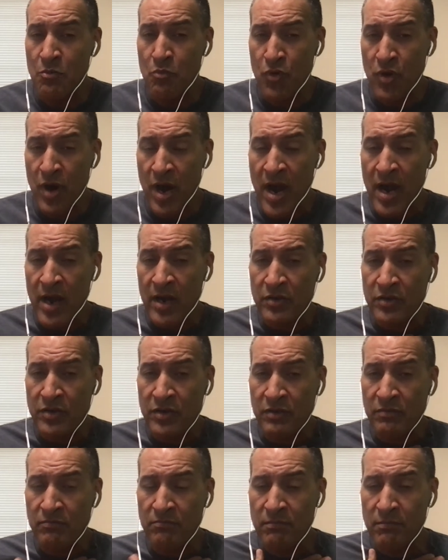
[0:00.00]
prior
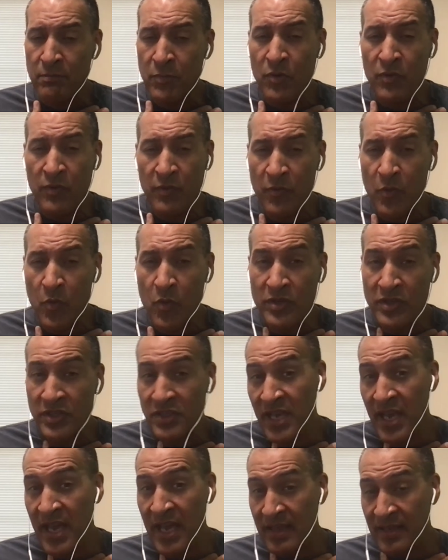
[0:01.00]
to moving forward and just
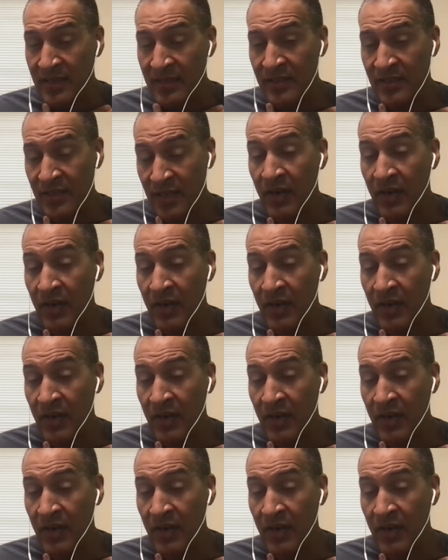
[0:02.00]
say, hey, this is,